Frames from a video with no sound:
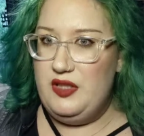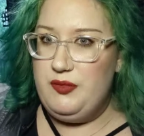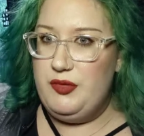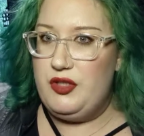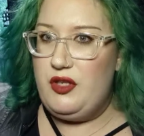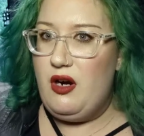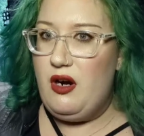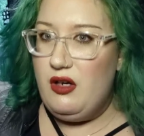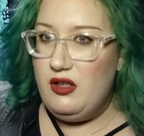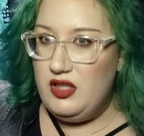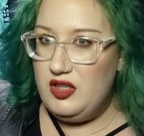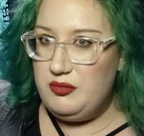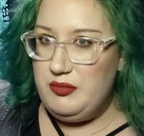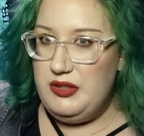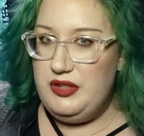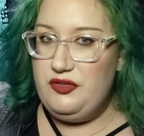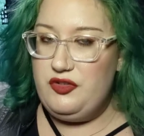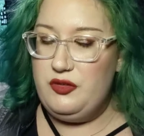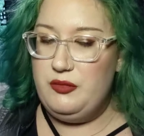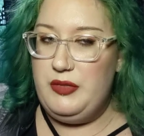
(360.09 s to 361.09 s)
number
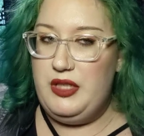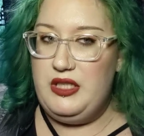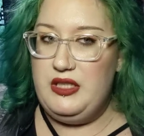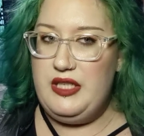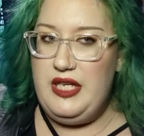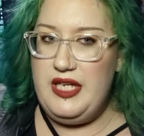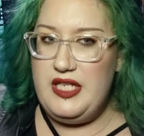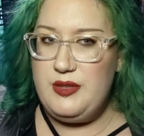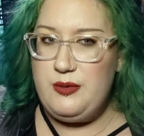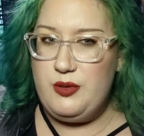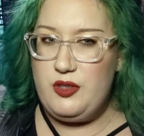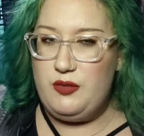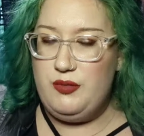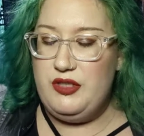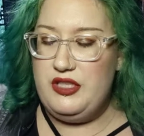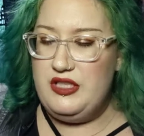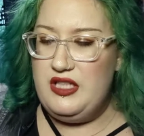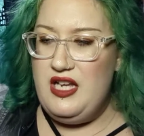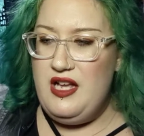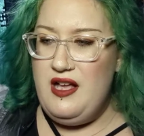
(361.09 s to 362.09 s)
calling me for my casework,
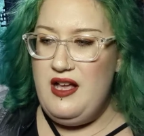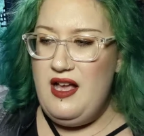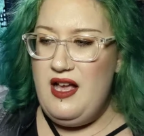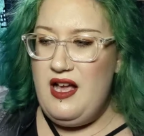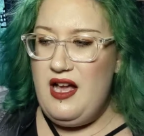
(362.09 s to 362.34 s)
but